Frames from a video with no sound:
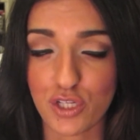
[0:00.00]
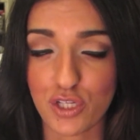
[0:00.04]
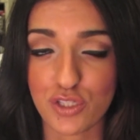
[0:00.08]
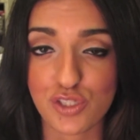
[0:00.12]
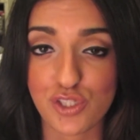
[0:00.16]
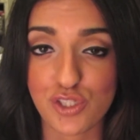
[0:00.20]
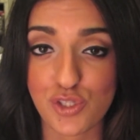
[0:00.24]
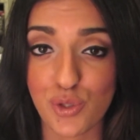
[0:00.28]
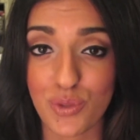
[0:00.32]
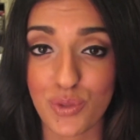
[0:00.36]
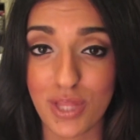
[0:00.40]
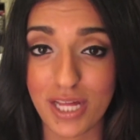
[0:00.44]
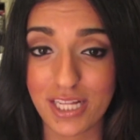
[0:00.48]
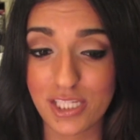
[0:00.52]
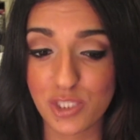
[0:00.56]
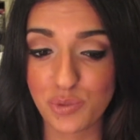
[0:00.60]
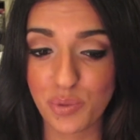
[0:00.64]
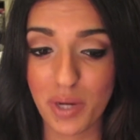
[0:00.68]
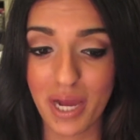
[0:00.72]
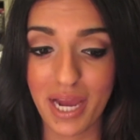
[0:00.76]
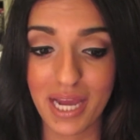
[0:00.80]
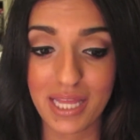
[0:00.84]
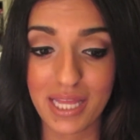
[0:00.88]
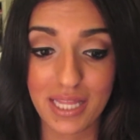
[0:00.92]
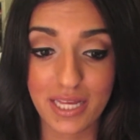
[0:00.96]
So that's
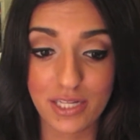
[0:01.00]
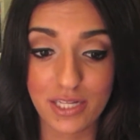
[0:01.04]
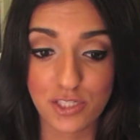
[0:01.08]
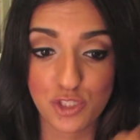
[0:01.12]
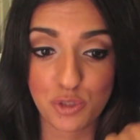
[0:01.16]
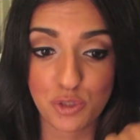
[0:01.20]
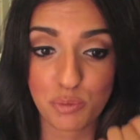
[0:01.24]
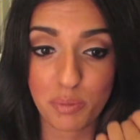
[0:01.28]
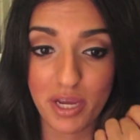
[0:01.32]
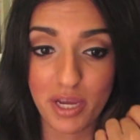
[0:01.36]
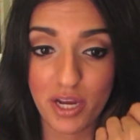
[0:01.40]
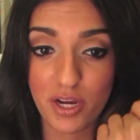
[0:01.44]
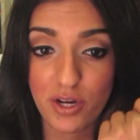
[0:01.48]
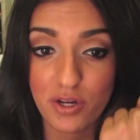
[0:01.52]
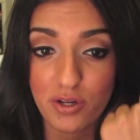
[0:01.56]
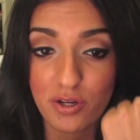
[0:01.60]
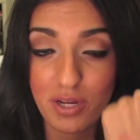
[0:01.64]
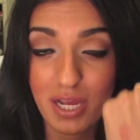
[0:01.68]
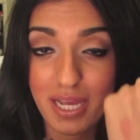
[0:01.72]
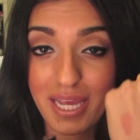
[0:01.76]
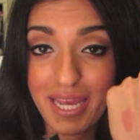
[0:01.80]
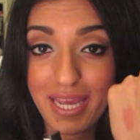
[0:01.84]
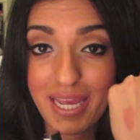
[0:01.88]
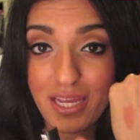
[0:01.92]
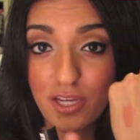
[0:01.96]
why I like to pair
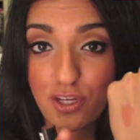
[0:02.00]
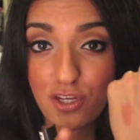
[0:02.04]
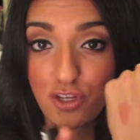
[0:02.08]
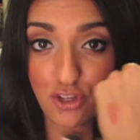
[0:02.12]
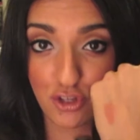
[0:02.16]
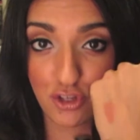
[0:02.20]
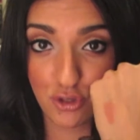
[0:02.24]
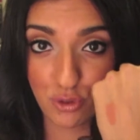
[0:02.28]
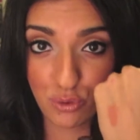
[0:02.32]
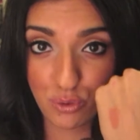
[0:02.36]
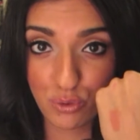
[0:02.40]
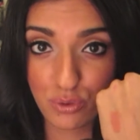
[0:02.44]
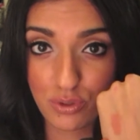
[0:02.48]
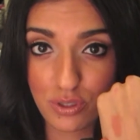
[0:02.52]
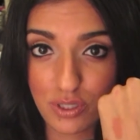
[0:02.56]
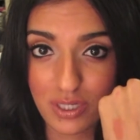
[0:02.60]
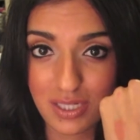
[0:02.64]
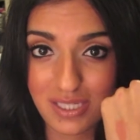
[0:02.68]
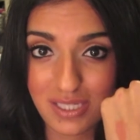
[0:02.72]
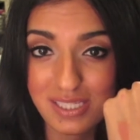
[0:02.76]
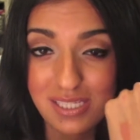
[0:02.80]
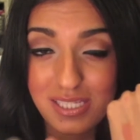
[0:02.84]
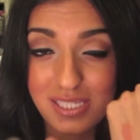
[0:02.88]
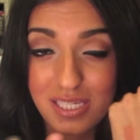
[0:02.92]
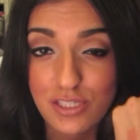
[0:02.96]
a nude
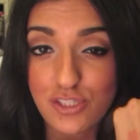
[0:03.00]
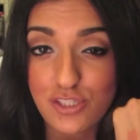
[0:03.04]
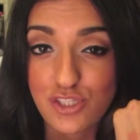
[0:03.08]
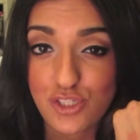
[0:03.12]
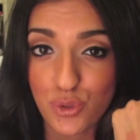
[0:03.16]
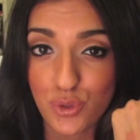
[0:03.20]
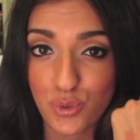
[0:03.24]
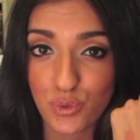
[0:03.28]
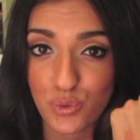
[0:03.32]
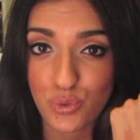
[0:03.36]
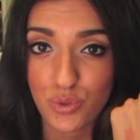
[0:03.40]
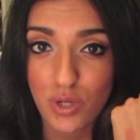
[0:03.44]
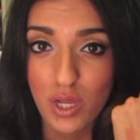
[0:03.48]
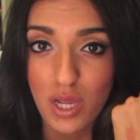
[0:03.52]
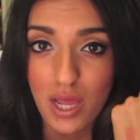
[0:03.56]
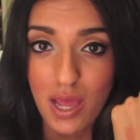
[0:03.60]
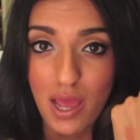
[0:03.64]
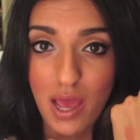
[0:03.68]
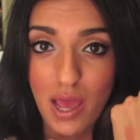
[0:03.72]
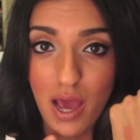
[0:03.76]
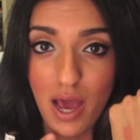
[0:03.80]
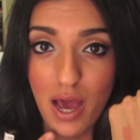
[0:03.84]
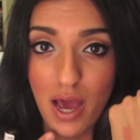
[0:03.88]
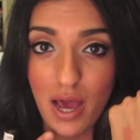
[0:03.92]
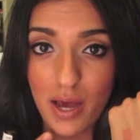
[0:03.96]
skin tone
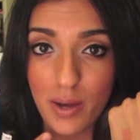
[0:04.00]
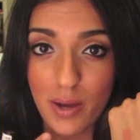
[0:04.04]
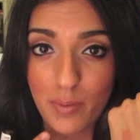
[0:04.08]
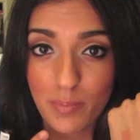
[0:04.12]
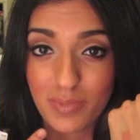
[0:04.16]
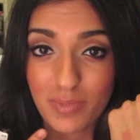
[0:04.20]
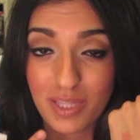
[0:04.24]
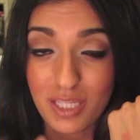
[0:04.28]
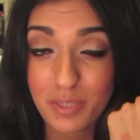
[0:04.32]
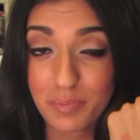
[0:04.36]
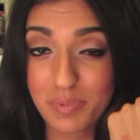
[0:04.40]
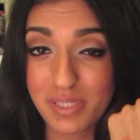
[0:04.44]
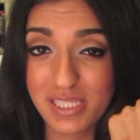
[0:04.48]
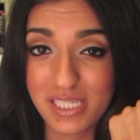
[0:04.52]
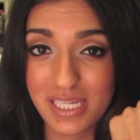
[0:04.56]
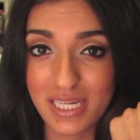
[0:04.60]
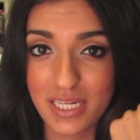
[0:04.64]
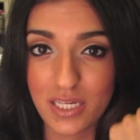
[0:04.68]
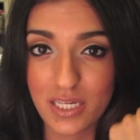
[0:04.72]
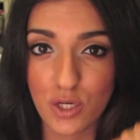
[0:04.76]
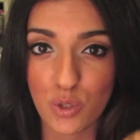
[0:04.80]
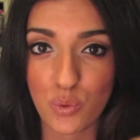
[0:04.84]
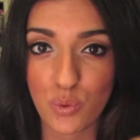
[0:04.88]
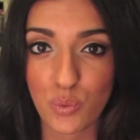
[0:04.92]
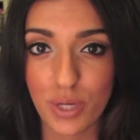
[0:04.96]

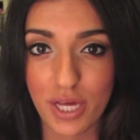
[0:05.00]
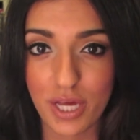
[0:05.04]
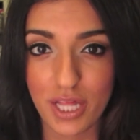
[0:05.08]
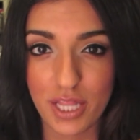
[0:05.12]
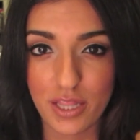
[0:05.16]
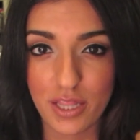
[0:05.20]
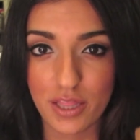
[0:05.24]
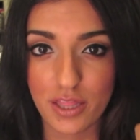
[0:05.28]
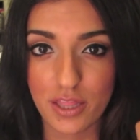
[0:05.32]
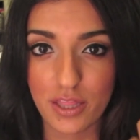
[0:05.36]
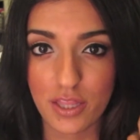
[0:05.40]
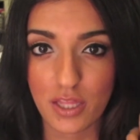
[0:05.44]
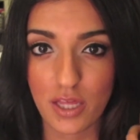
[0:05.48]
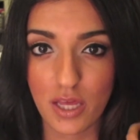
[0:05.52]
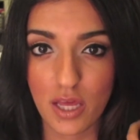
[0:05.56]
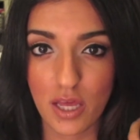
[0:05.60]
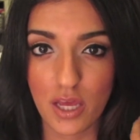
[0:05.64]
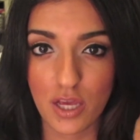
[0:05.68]
lipstick with,